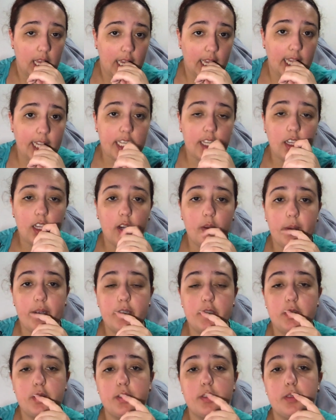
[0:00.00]
I can go
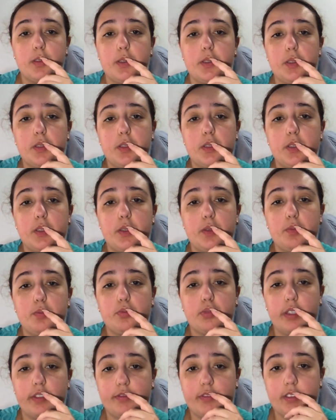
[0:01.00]
into
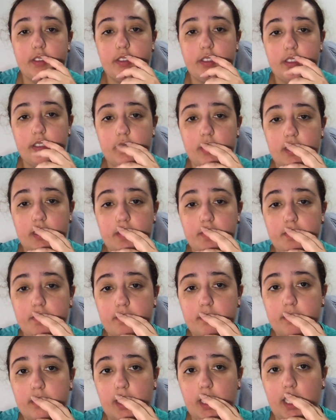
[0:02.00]
preferences
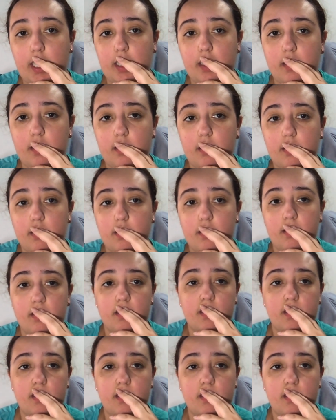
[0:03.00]
in